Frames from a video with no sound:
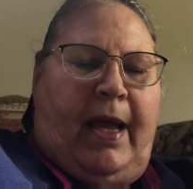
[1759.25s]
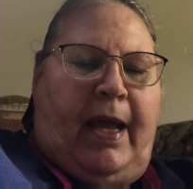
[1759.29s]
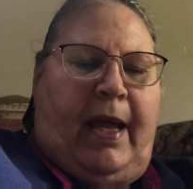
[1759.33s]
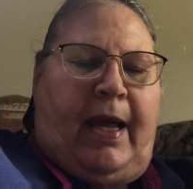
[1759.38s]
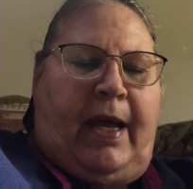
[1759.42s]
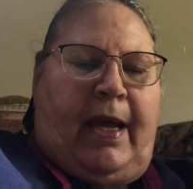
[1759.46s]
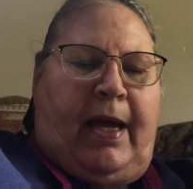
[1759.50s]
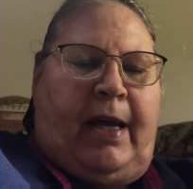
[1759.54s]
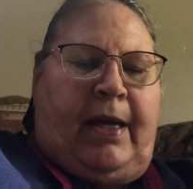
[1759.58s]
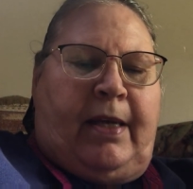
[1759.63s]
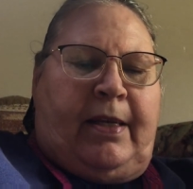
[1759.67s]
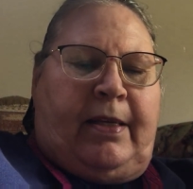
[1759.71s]

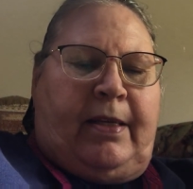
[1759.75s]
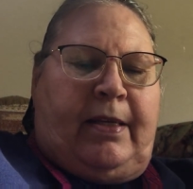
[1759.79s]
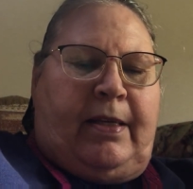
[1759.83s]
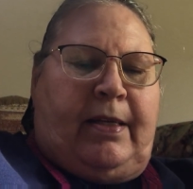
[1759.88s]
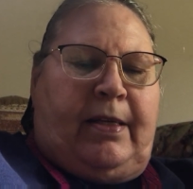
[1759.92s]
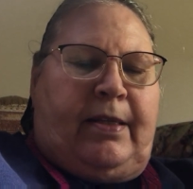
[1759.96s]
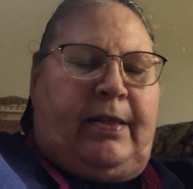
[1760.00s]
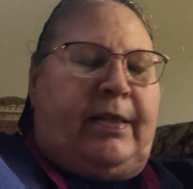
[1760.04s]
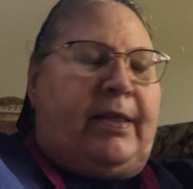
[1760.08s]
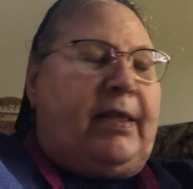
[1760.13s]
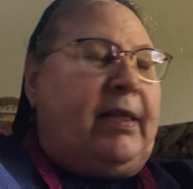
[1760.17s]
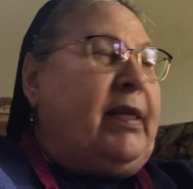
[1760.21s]
And
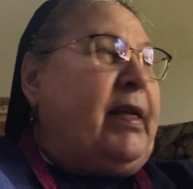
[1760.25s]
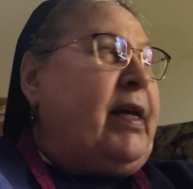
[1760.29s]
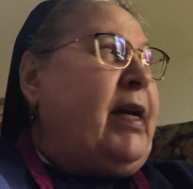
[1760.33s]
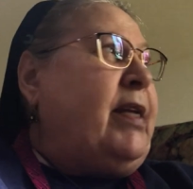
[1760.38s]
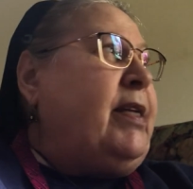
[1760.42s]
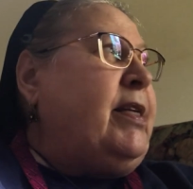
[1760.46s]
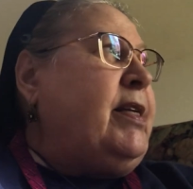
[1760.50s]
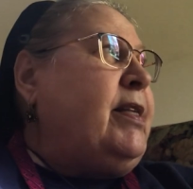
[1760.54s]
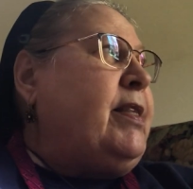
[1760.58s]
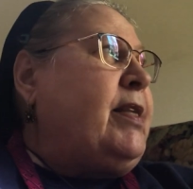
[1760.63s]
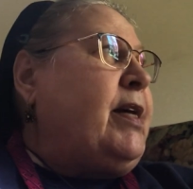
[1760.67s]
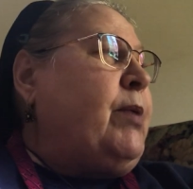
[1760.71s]
the
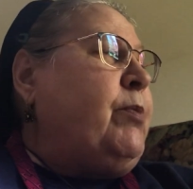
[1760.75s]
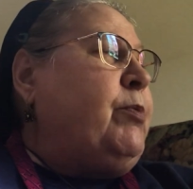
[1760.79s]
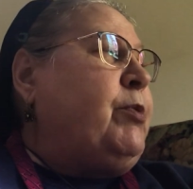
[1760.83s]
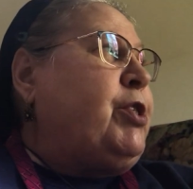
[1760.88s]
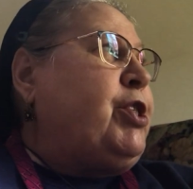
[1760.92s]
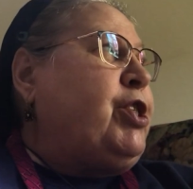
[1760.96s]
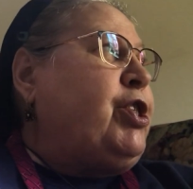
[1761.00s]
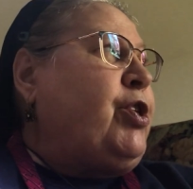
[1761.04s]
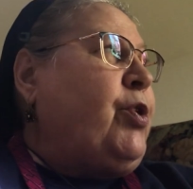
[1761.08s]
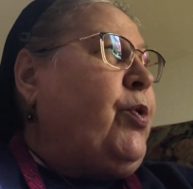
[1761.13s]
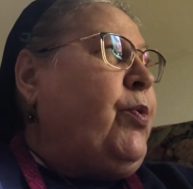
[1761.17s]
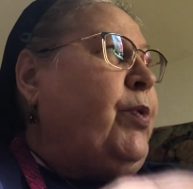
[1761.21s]
lady that was
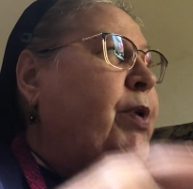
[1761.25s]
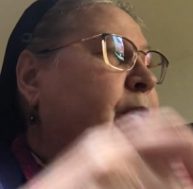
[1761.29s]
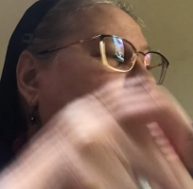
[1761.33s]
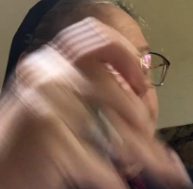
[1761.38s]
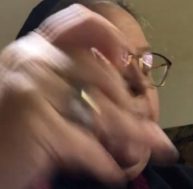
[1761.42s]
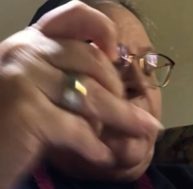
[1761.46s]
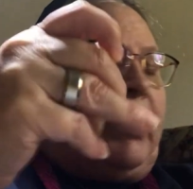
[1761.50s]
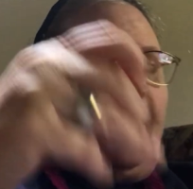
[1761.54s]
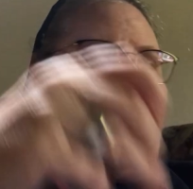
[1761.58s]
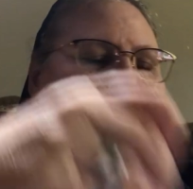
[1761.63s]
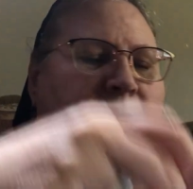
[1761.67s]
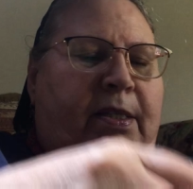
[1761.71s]

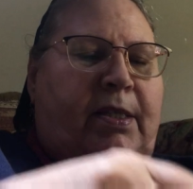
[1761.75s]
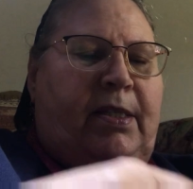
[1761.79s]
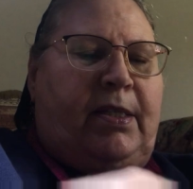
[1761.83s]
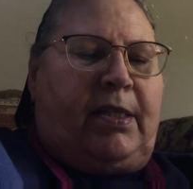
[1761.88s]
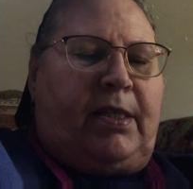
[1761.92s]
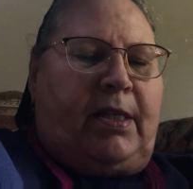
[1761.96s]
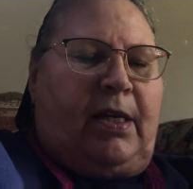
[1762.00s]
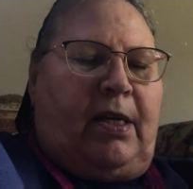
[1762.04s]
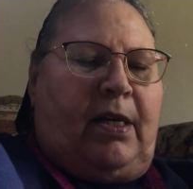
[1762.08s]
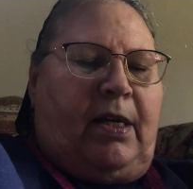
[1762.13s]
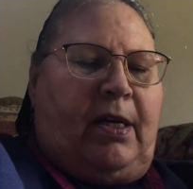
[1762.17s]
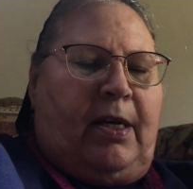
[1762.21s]
showing
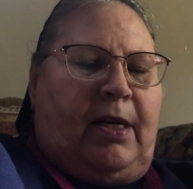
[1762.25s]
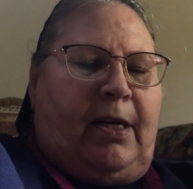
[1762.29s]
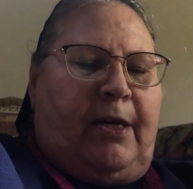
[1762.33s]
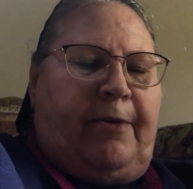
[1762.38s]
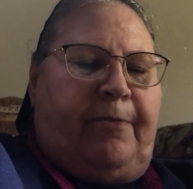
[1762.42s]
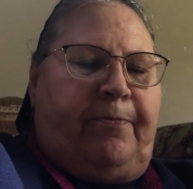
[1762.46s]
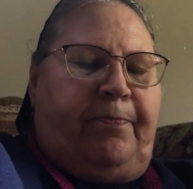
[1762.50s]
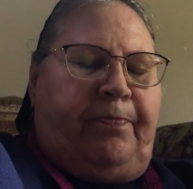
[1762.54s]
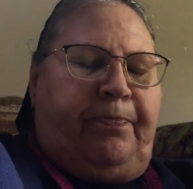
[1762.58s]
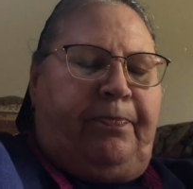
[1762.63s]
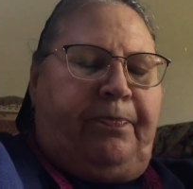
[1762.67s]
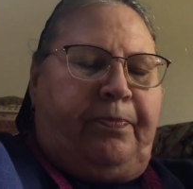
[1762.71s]
this,
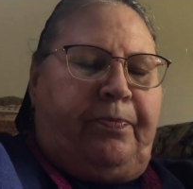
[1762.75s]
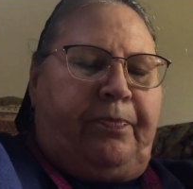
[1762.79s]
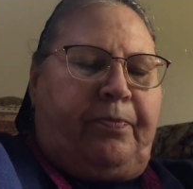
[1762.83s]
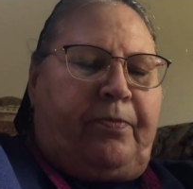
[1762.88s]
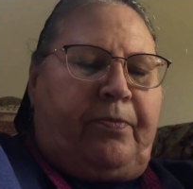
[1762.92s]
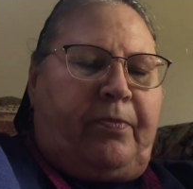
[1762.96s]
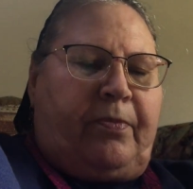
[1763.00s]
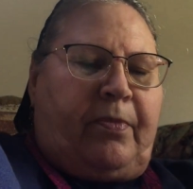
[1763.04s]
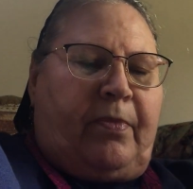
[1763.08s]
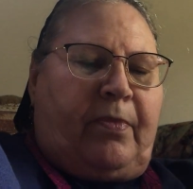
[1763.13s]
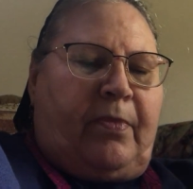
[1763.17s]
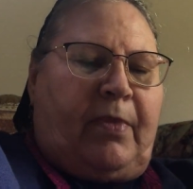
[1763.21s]

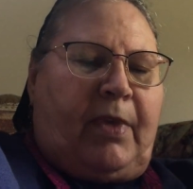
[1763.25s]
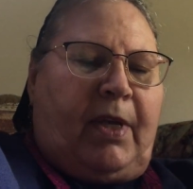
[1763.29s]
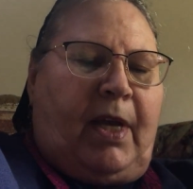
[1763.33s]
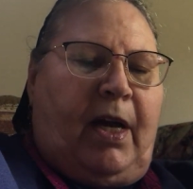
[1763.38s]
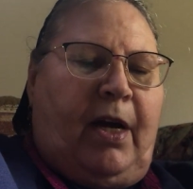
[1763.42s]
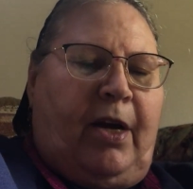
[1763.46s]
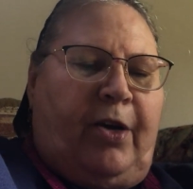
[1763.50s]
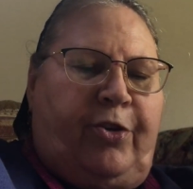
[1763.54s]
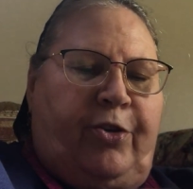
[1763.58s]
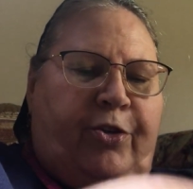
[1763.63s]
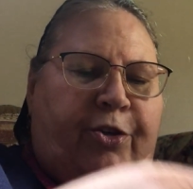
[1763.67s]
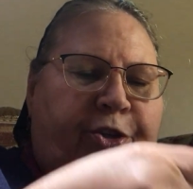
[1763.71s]

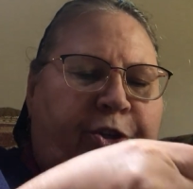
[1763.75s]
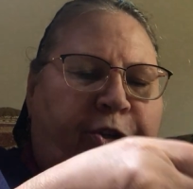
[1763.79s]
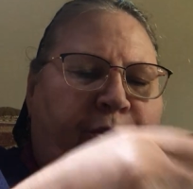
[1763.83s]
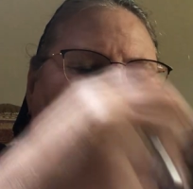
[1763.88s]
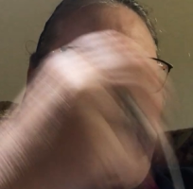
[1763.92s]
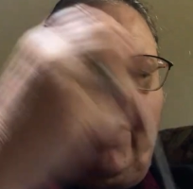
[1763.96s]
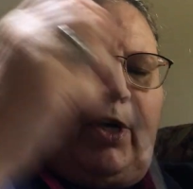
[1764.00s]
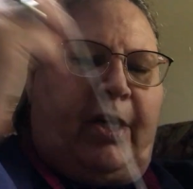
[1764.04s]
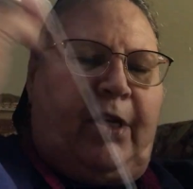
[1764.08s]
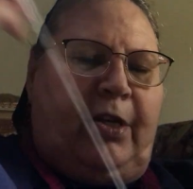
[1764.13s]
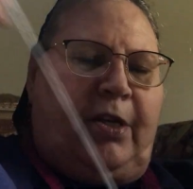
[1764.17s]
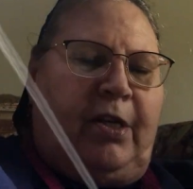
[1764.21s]
how to
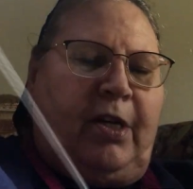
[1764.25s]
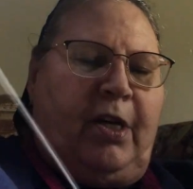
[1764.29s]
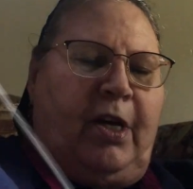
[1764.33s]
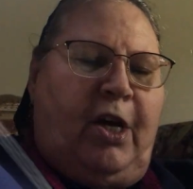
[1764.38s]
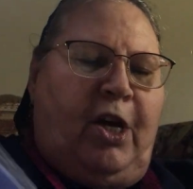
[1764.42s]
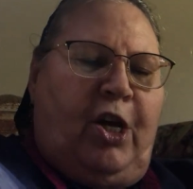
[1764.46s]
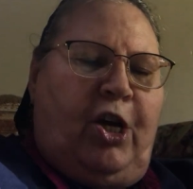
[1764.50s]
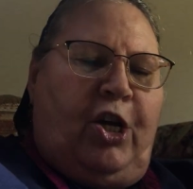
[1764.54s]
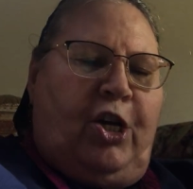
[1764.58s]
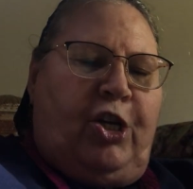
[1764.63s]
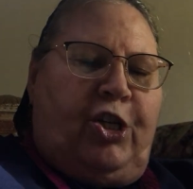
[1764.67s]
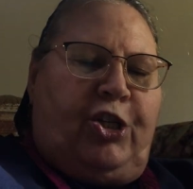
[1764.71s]
do it,
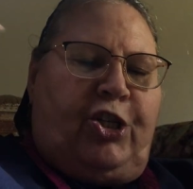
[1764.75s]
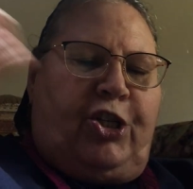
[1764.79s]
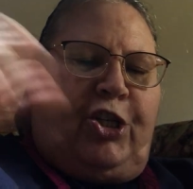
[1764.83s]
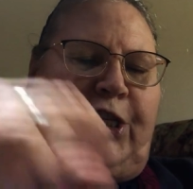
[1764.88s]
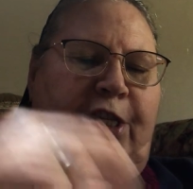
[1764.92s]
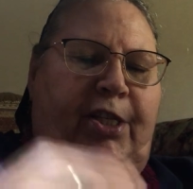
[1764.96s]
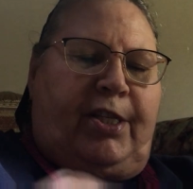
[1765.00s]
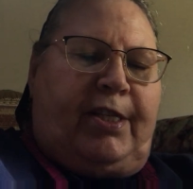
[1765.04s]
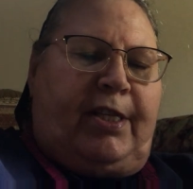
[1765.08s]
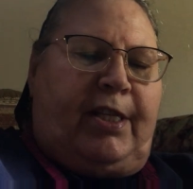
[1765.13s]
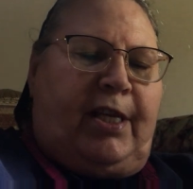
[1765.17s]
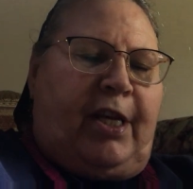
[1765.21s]

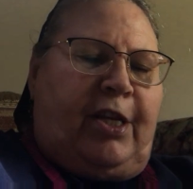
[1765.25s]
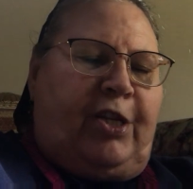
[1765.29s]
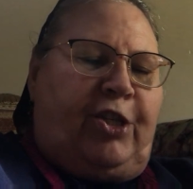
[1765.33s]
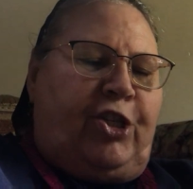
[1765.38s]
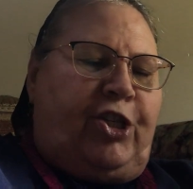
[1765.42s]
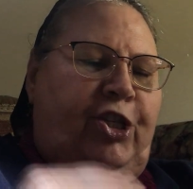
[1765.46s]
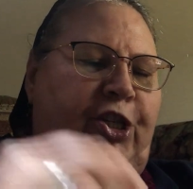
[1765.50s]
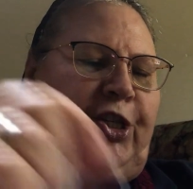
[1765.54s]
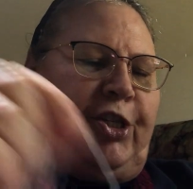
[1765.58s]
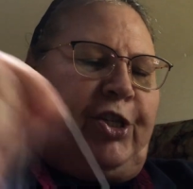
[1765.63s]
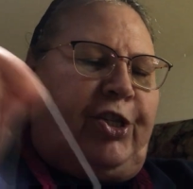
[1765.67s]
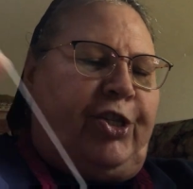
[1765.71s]
she said
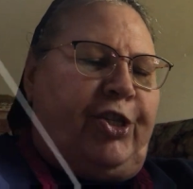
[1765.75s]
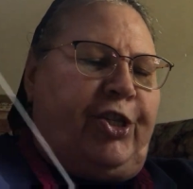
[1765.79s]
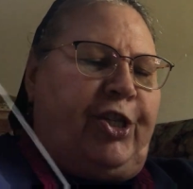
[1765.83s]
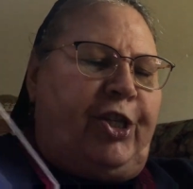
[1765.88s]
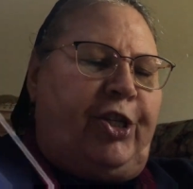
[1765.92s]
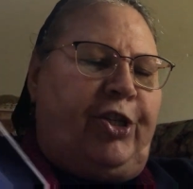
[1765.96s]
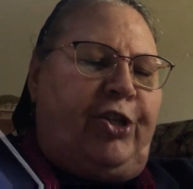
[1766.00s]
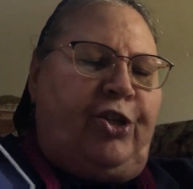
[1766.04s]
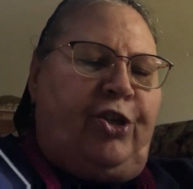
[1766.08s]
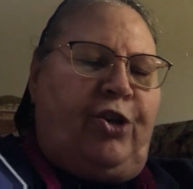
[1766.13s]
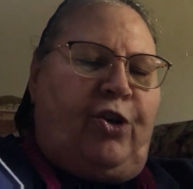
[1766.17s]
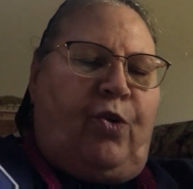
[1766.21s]
she
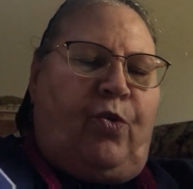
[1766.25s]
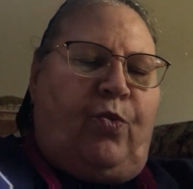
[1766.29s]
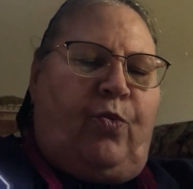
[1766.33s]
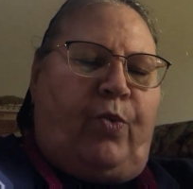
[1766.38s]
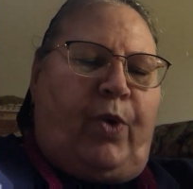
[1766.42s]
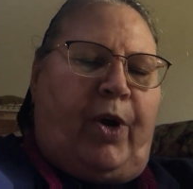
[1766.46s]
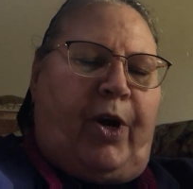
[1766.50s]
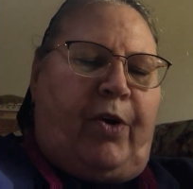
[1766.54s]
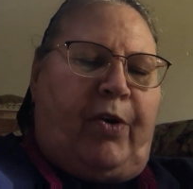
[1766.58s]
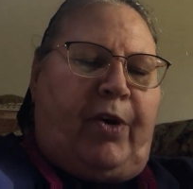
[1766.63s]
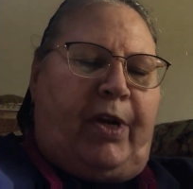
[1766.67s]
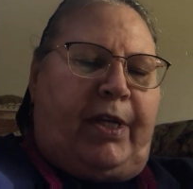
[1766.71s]
didn't know
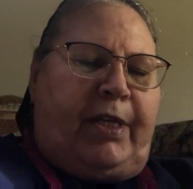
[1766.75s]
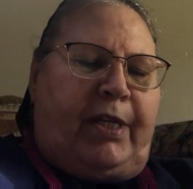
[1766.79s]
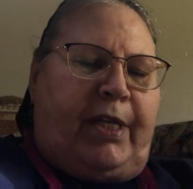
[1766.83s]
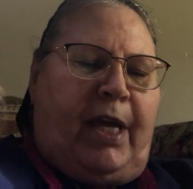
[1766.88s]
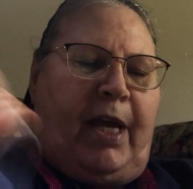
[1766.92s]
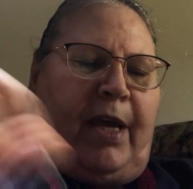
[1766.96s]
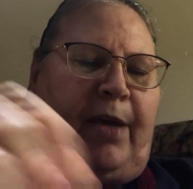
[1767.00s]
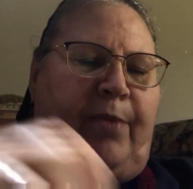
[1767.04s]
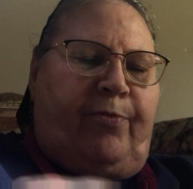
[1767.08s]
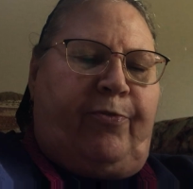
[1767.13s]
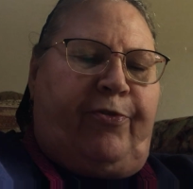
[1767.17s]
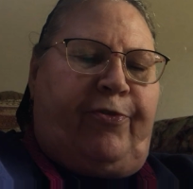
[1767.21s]
where it
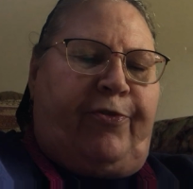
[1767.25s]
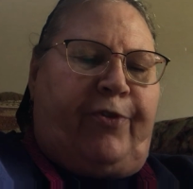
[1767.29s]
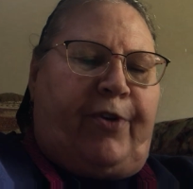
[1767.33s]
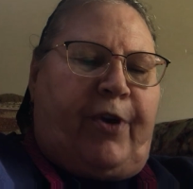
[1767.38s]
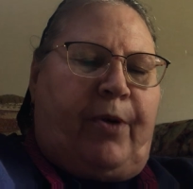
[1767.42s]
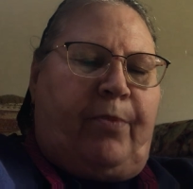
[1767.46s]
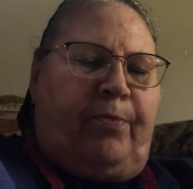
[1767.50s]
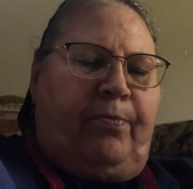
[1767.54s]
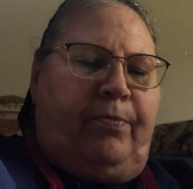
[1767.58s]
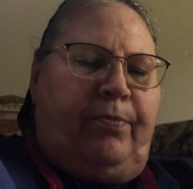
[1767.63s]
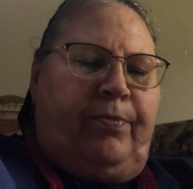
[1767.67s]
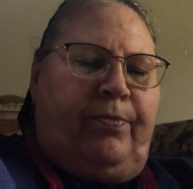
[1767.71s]
came
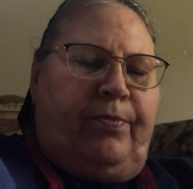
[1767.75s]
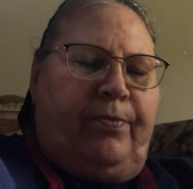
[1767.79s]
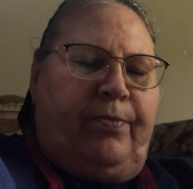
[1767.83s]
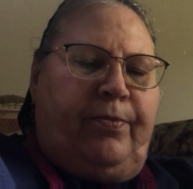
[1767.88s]
from.